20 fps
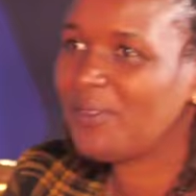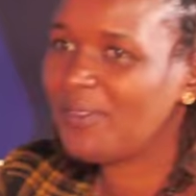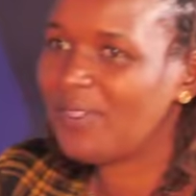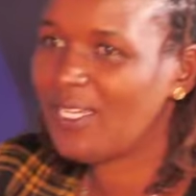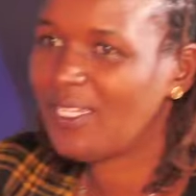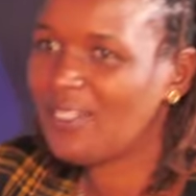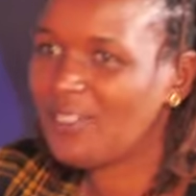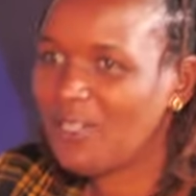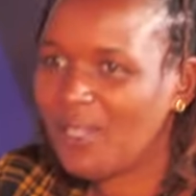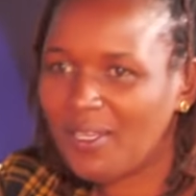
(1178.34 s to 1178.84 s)

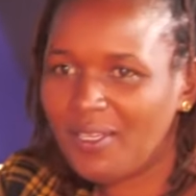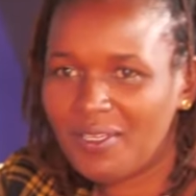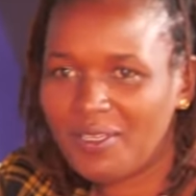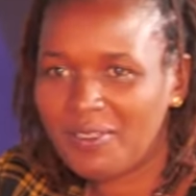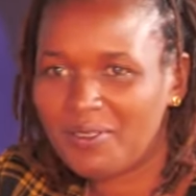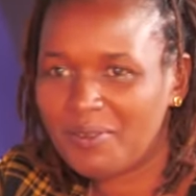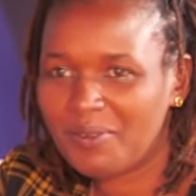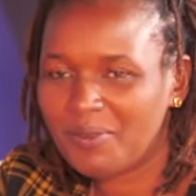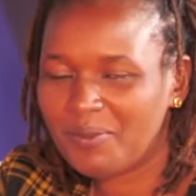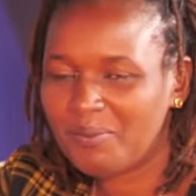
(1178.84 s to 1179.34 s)
Then,
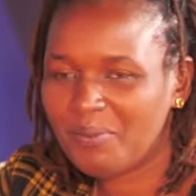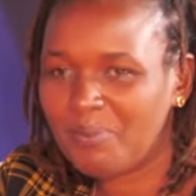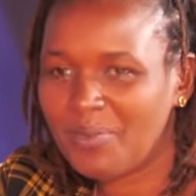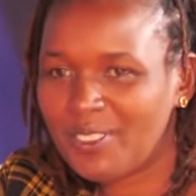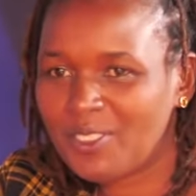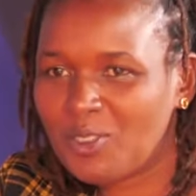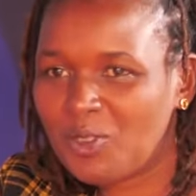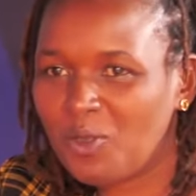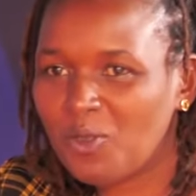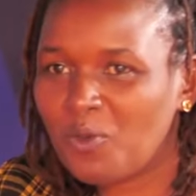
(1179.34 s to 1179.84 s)

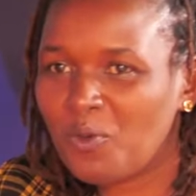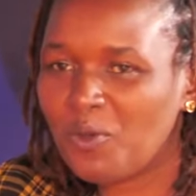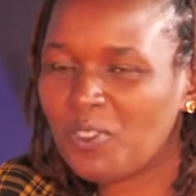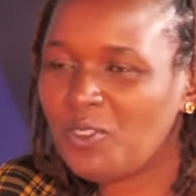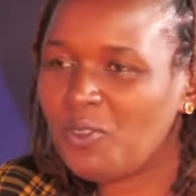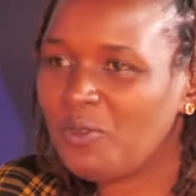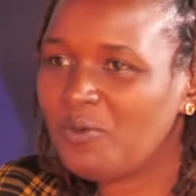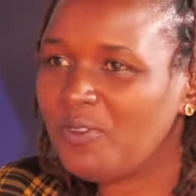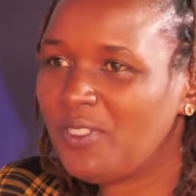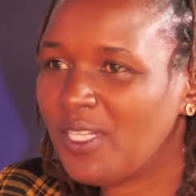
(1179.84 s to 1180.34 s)
based on
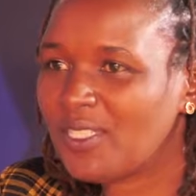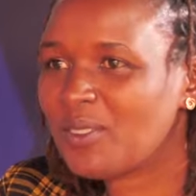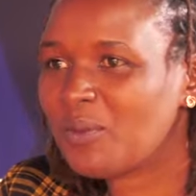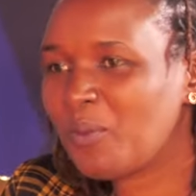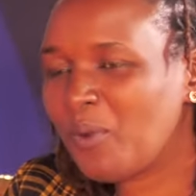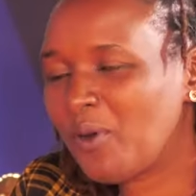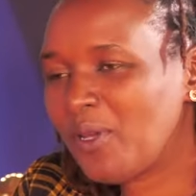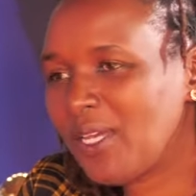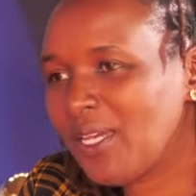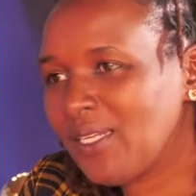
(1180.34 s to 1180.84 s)
what you've
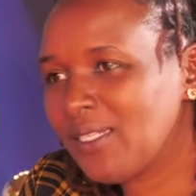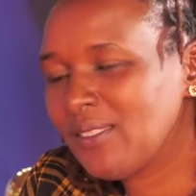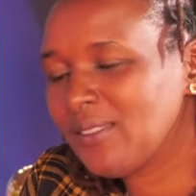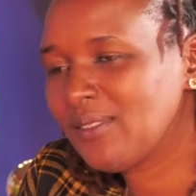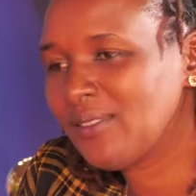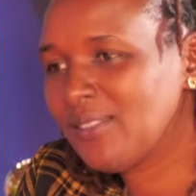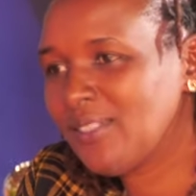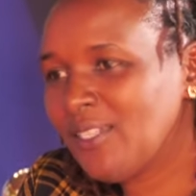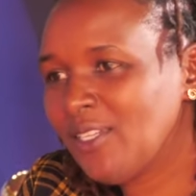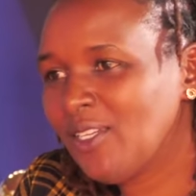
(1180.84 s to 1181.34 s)
just spoken,
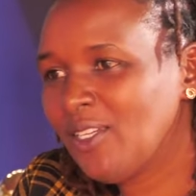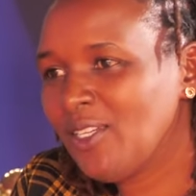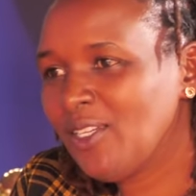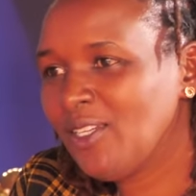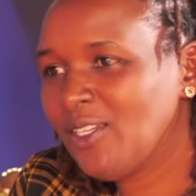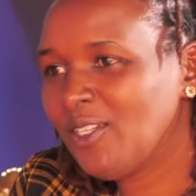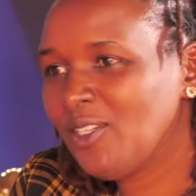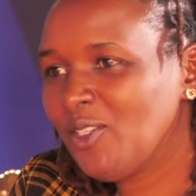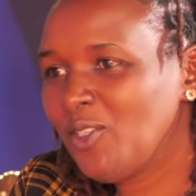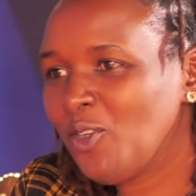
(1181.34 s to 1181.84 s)

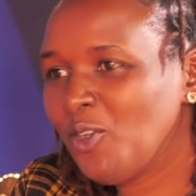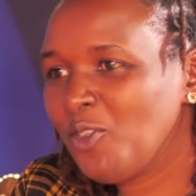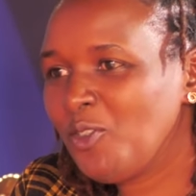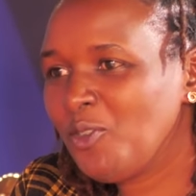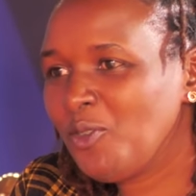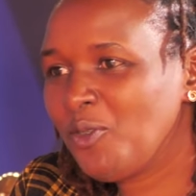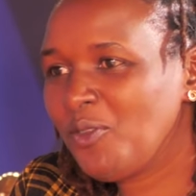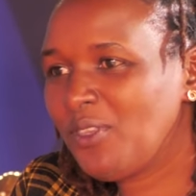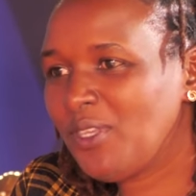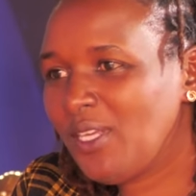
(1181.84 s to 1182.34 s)
do
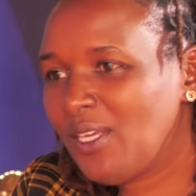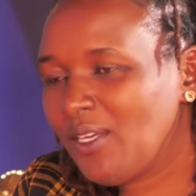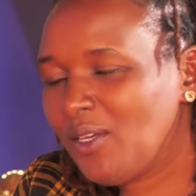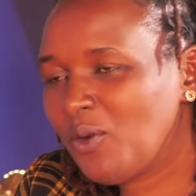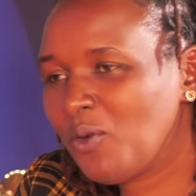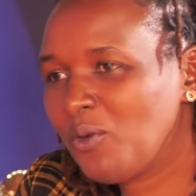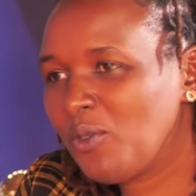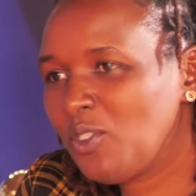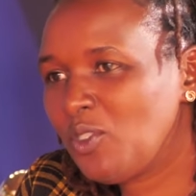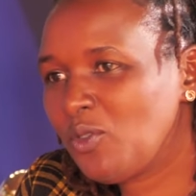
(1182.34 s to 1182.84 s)
you
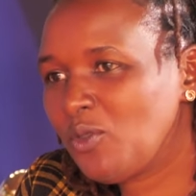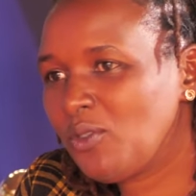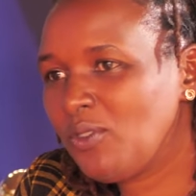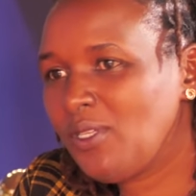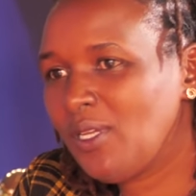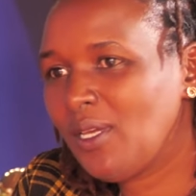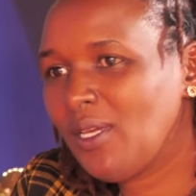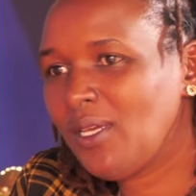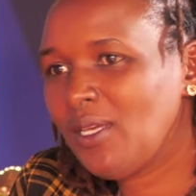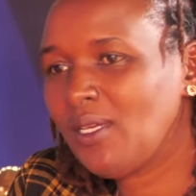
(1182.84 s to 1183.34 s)
think we
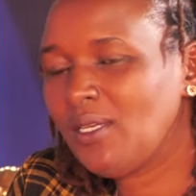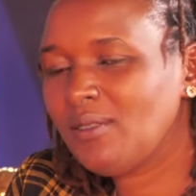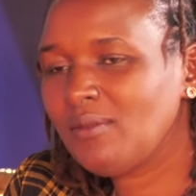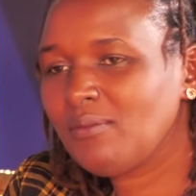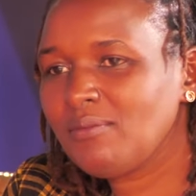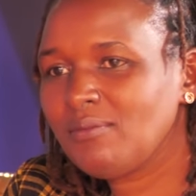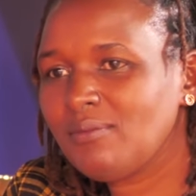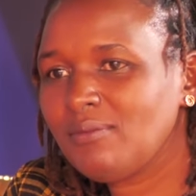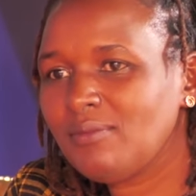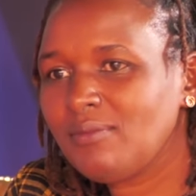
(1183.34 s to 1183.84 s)
should
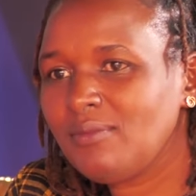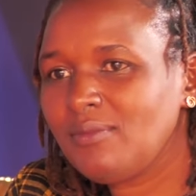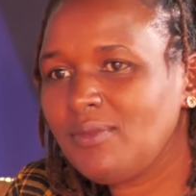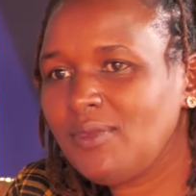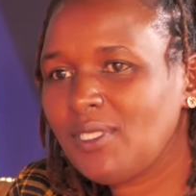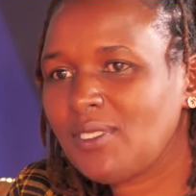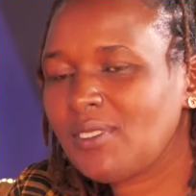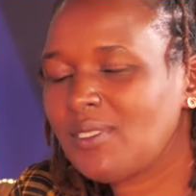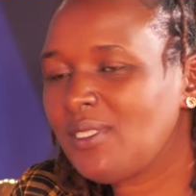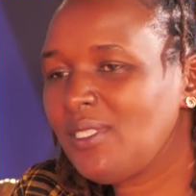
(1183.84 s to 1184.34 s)

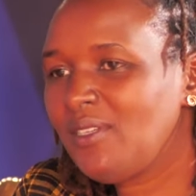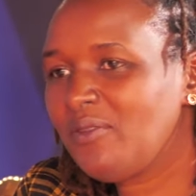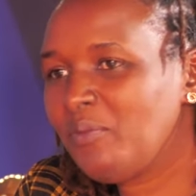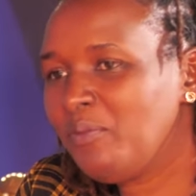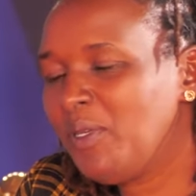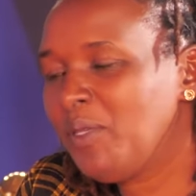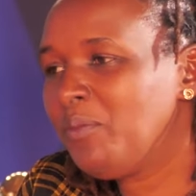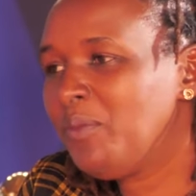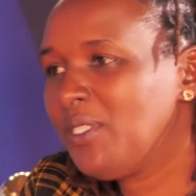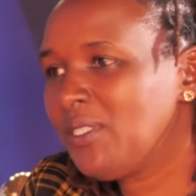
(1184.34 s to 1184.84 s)
just give
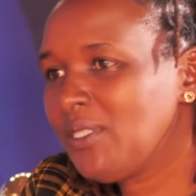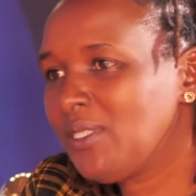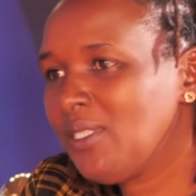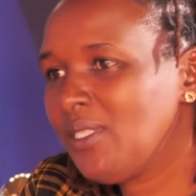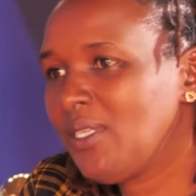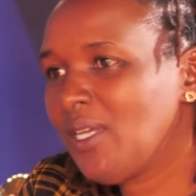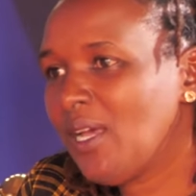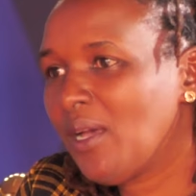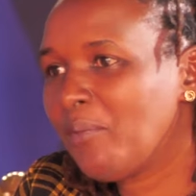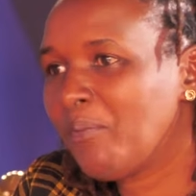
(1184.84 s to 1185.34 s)

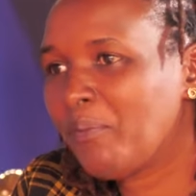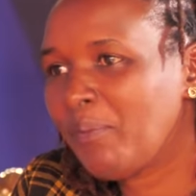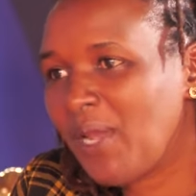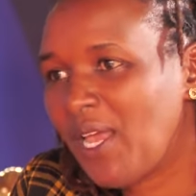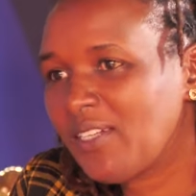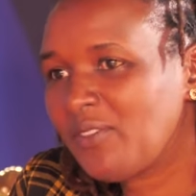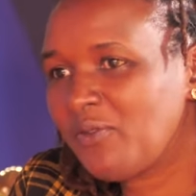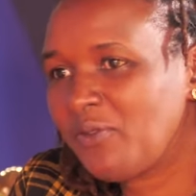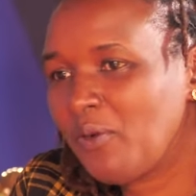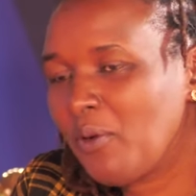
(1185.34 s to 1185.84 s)
BBC a
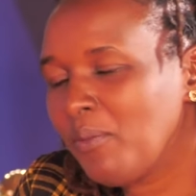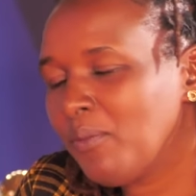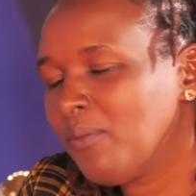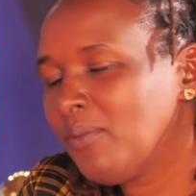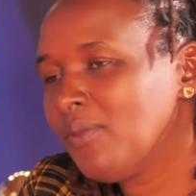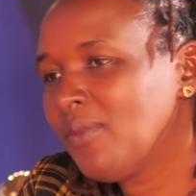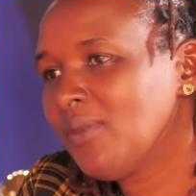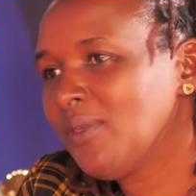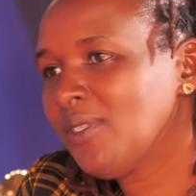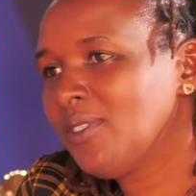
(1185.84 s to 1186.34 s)
platform
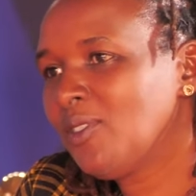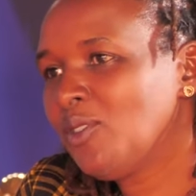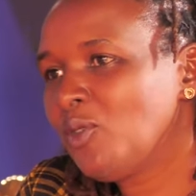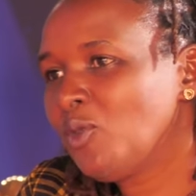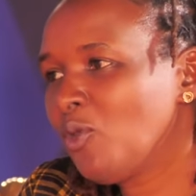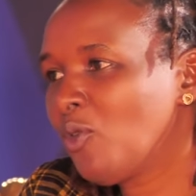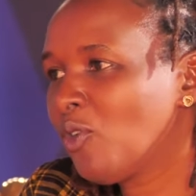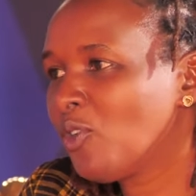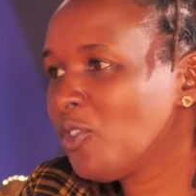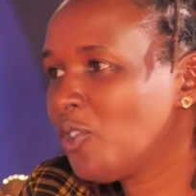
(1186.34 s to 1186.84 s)

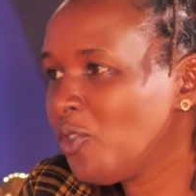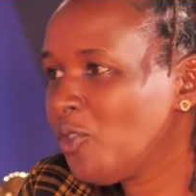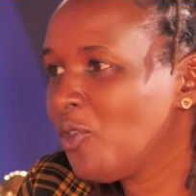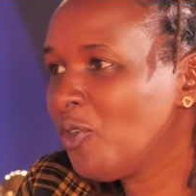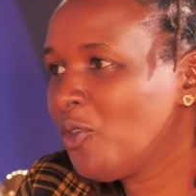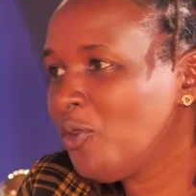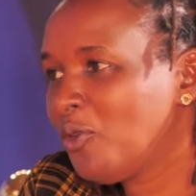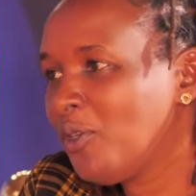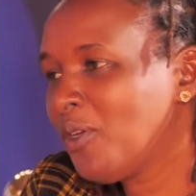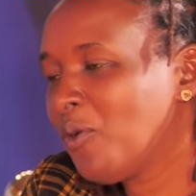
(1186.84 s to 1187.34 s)
to
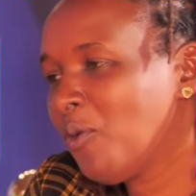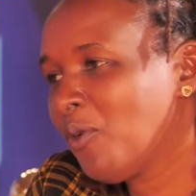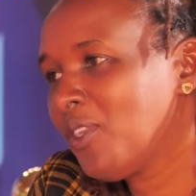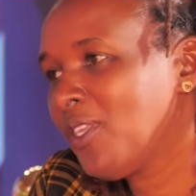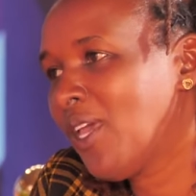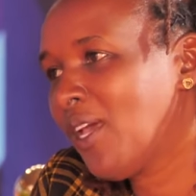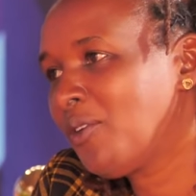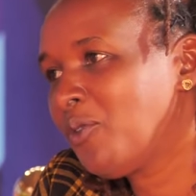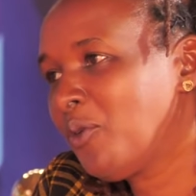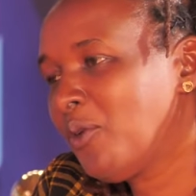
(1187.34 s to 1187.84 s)
continue doing what
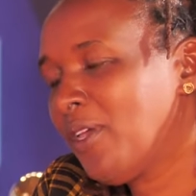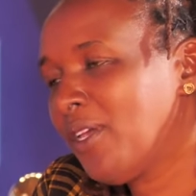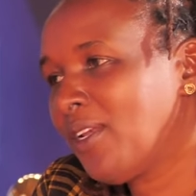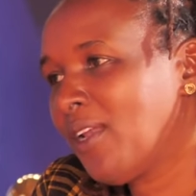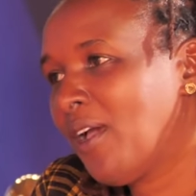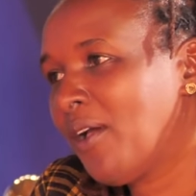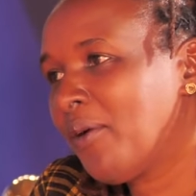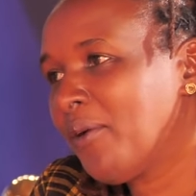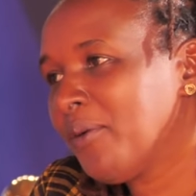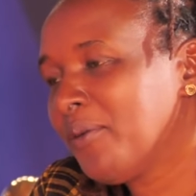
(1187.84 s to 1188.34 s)
they are doing
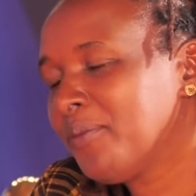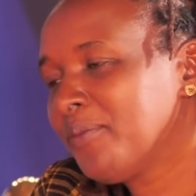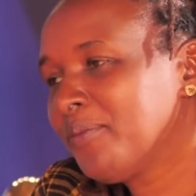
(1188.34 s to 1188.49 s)
now?